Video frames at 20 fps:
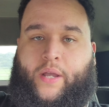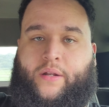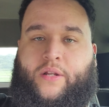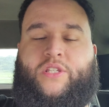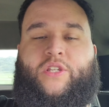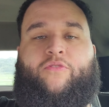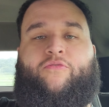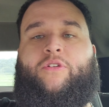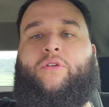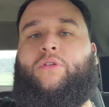There's
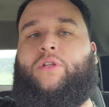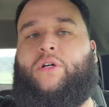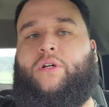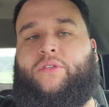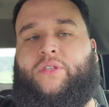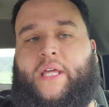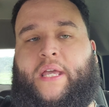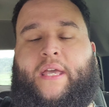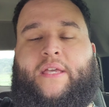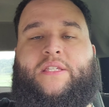a few little
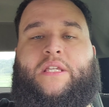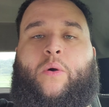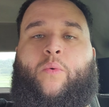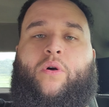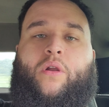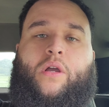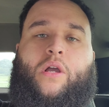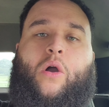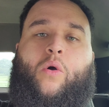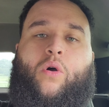things I
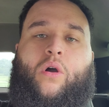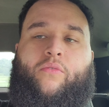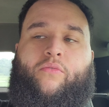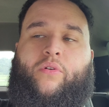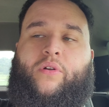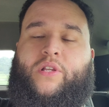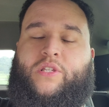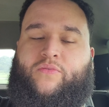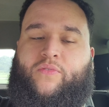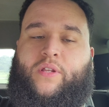want to go over in
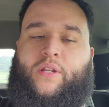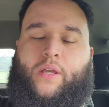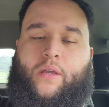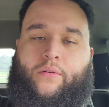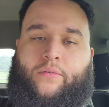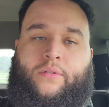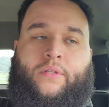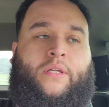this video.